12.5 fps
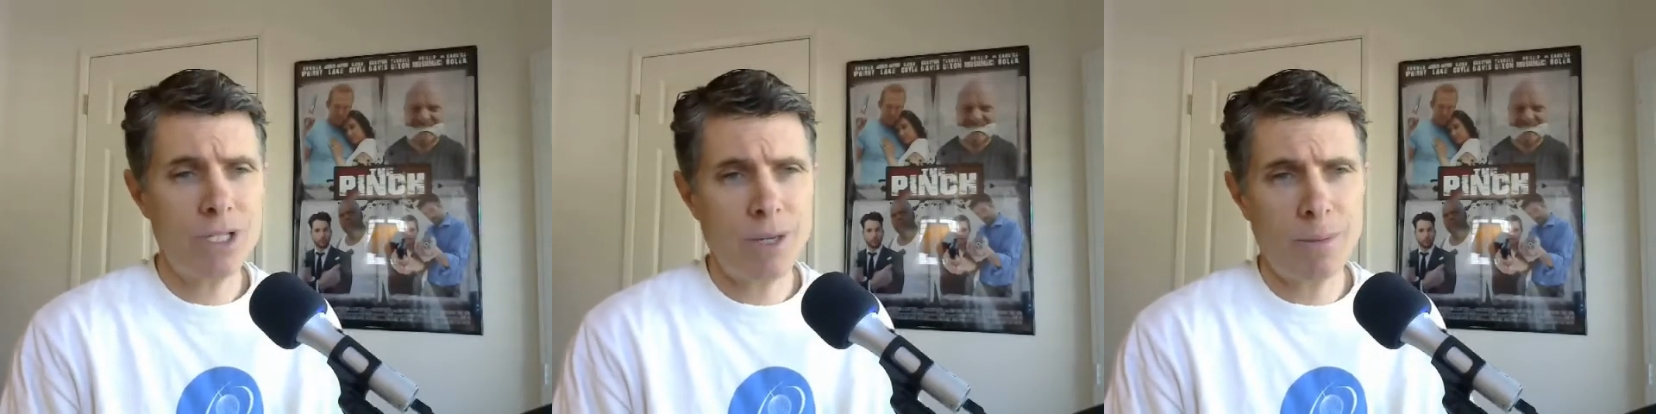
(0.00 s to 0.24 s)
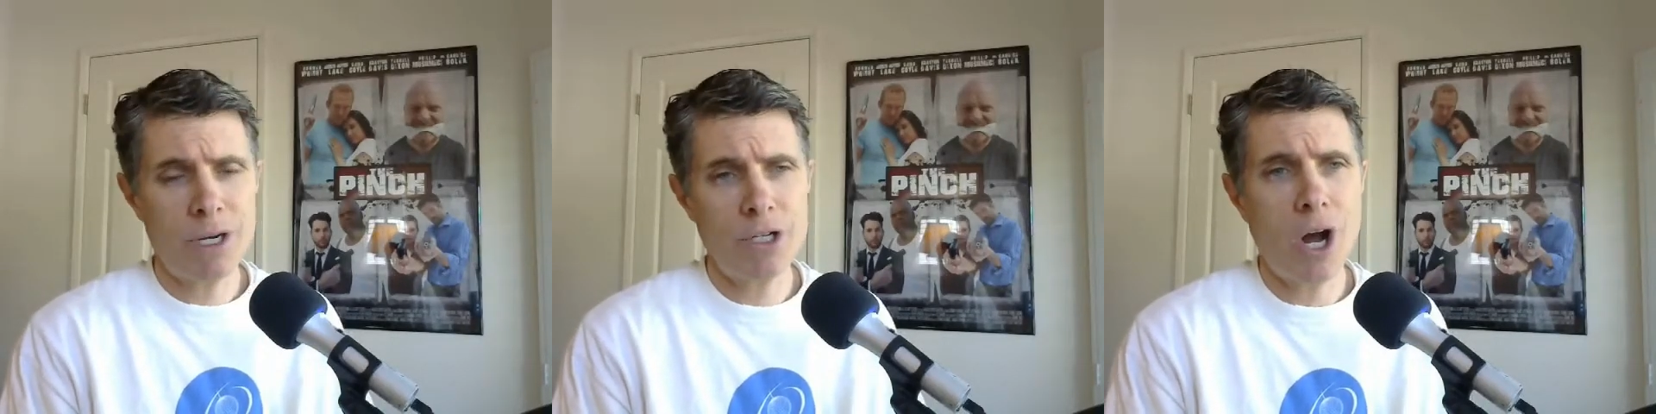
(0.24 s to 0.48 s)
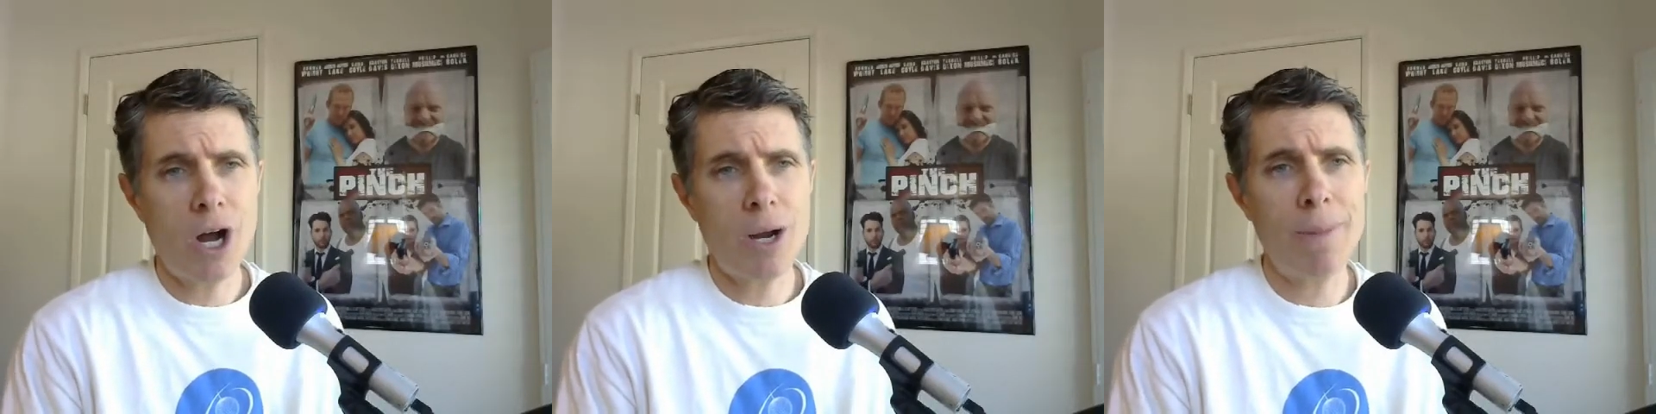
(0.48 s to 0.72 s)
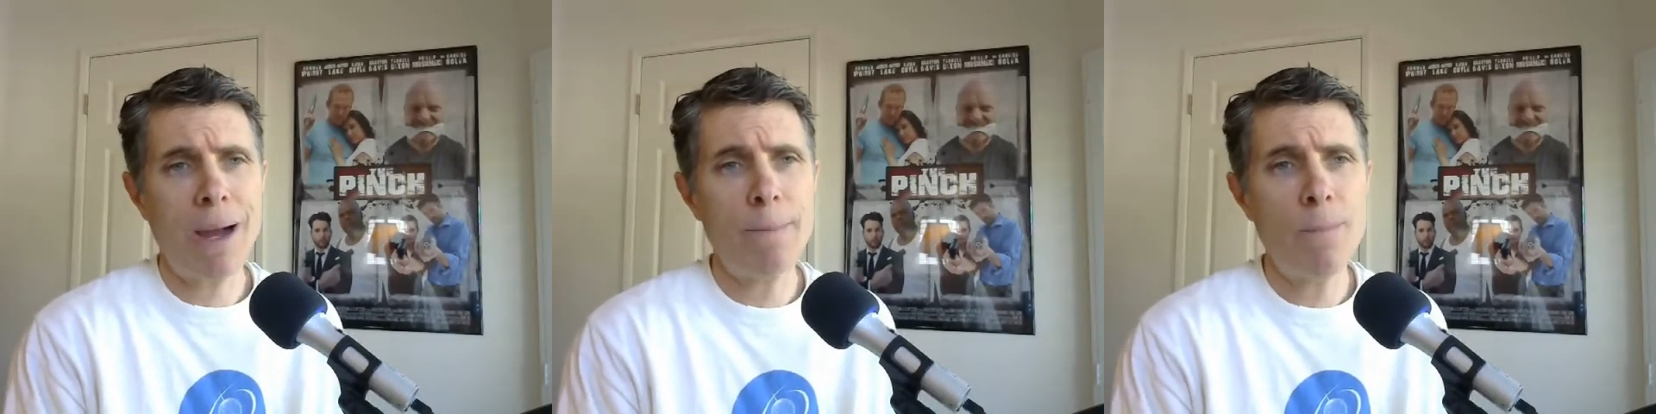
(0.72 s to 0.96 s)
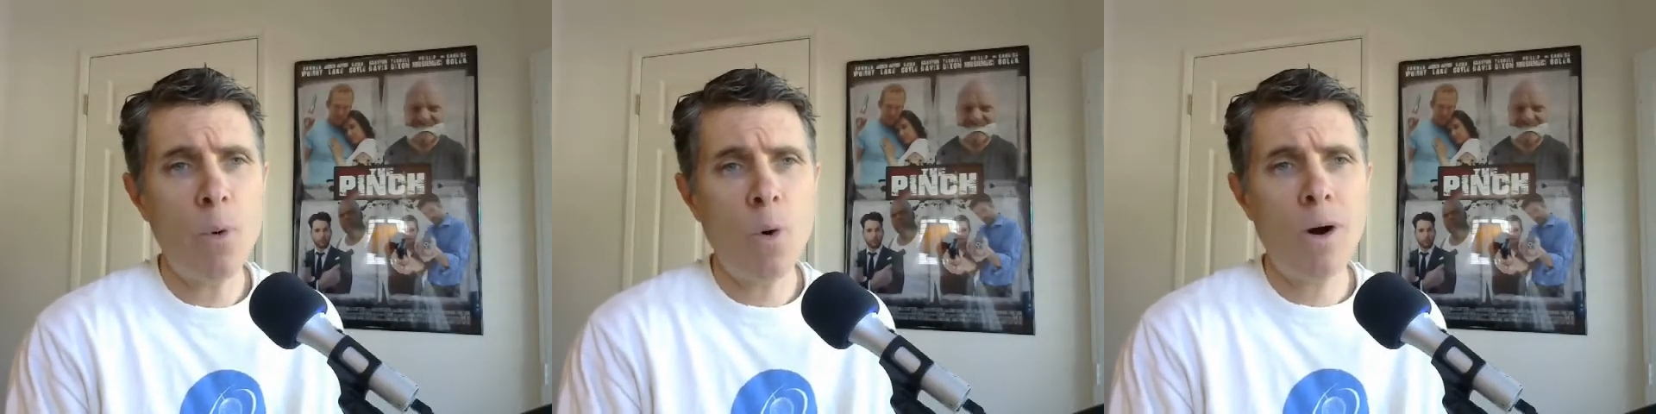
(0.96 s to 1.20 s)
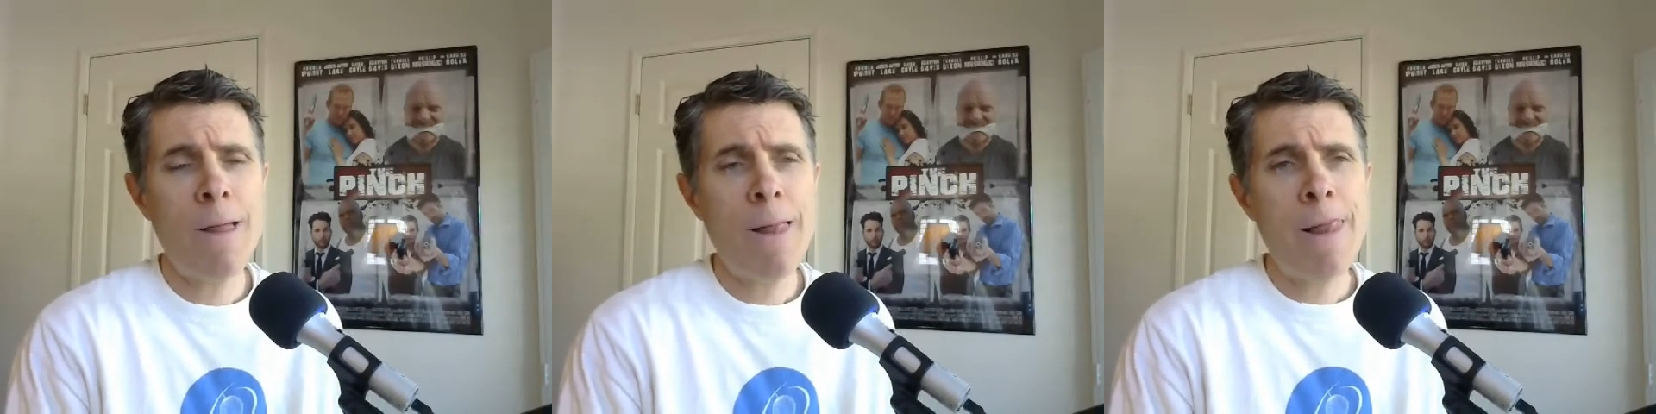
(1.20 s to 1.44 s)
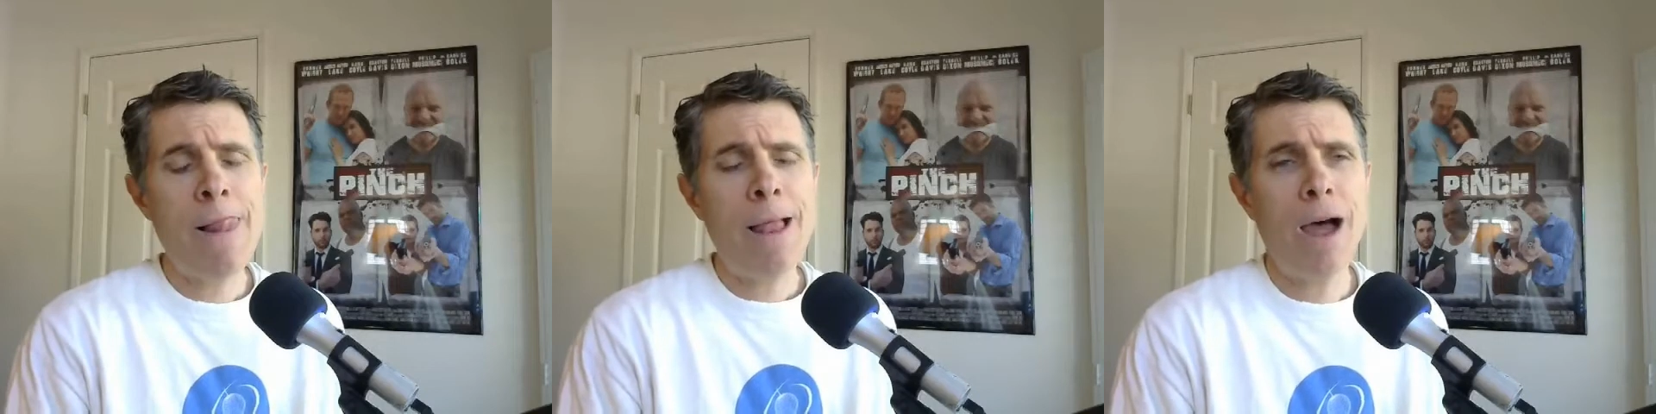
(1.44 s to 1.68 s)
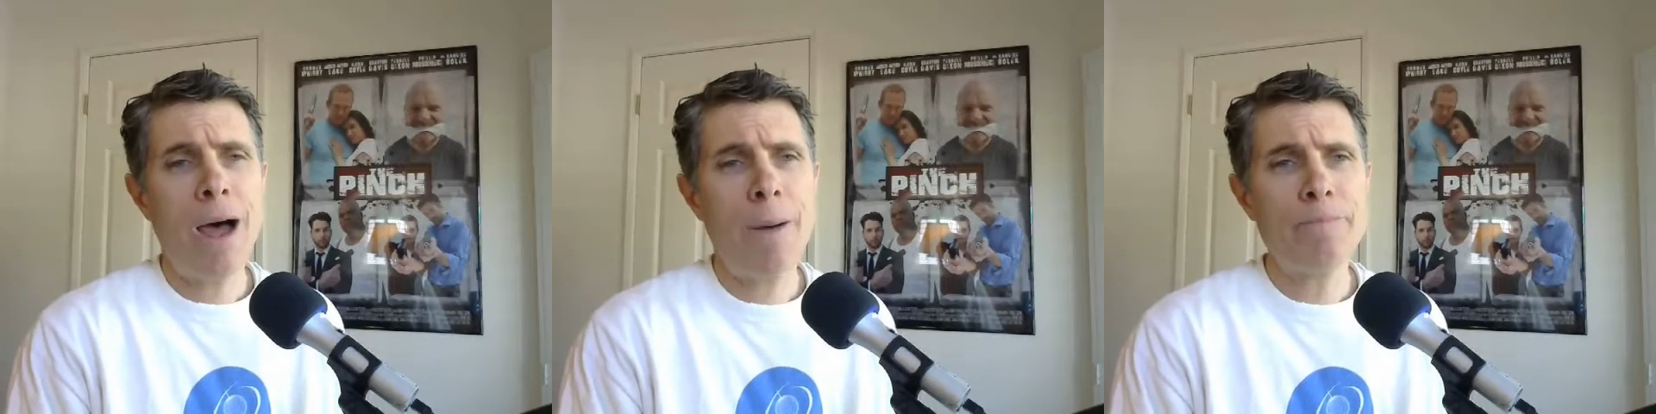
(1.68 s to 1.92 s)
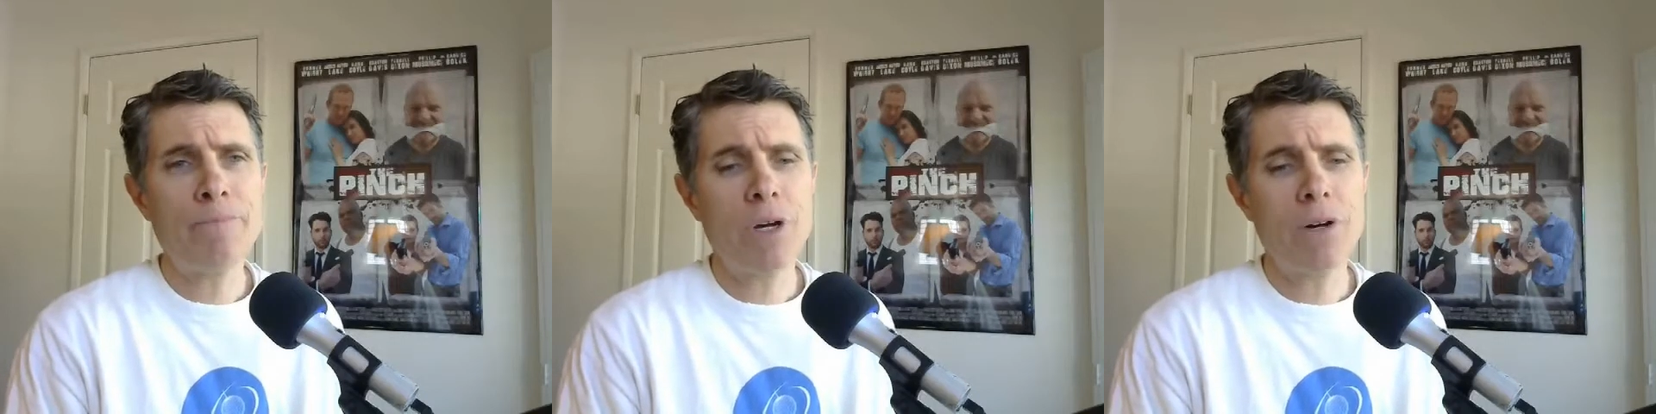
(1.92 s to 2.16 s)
which I'm going to talk about more um,